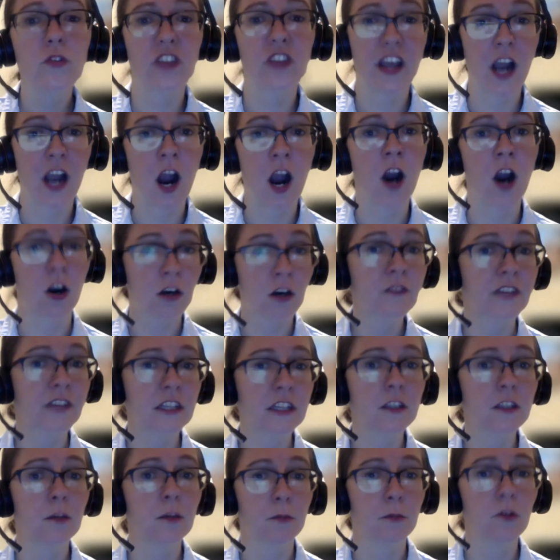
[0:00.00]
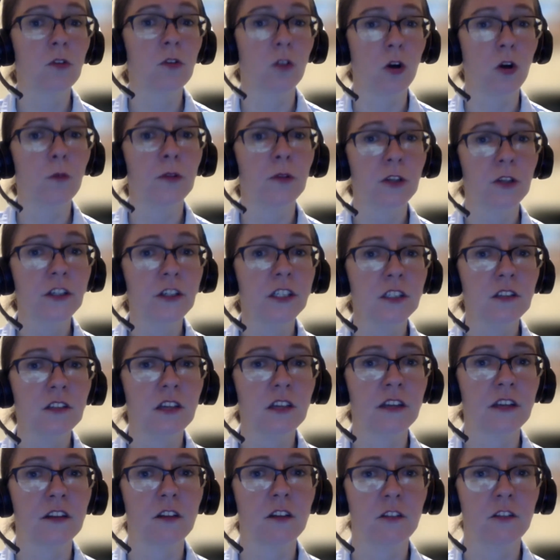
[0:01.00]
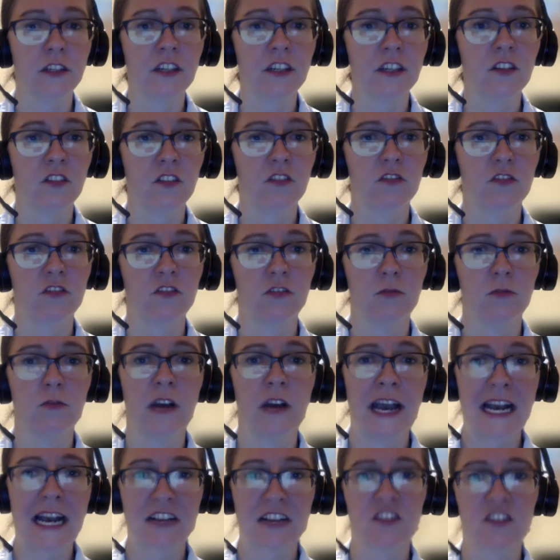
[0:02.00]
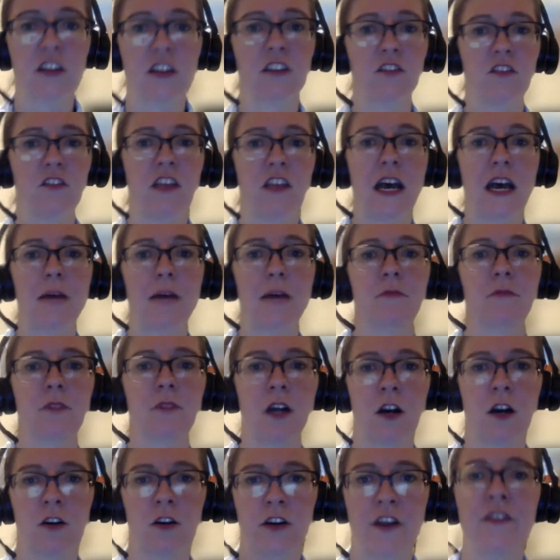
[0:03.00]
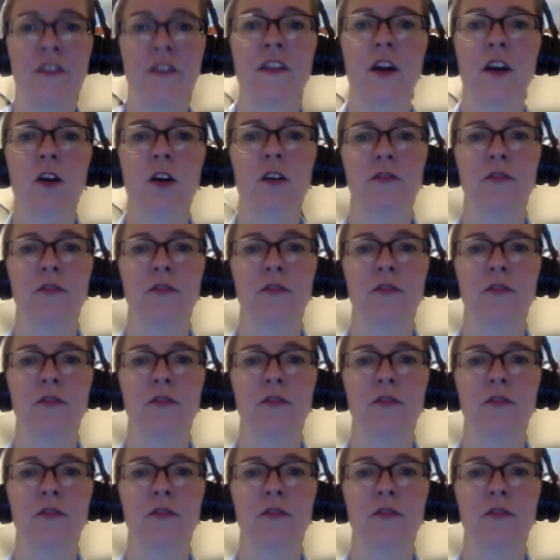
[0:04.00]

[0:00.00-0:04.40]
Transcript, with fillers: They are available globally, and the links to access them are in there.